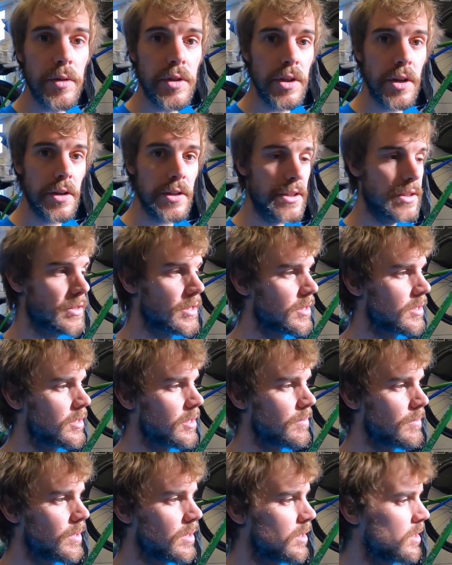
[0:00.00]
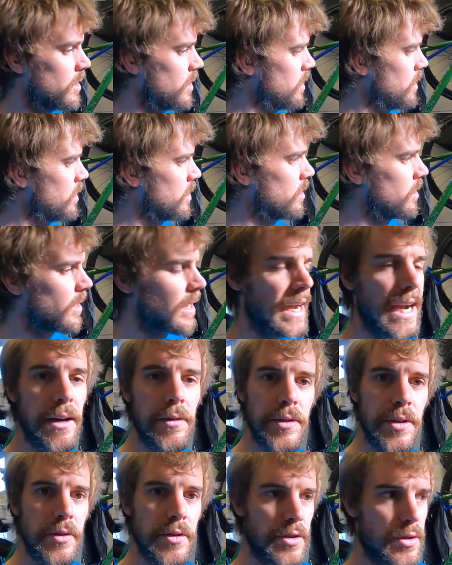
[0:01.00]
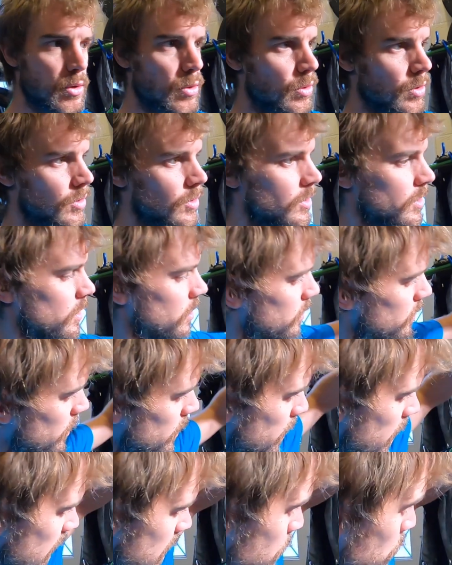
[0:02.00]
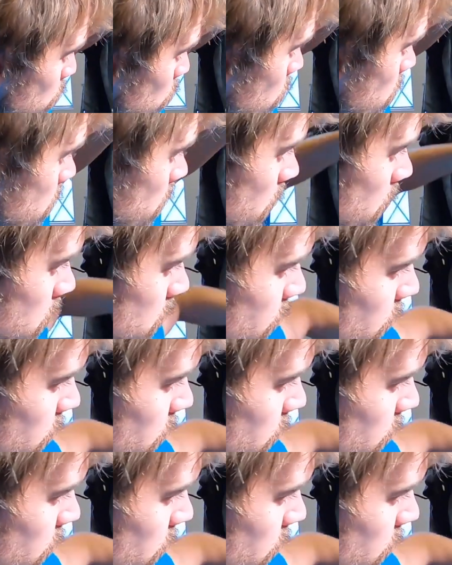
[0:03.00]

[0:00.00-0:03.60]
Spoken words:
or charging system, how do you shorten the cable that goes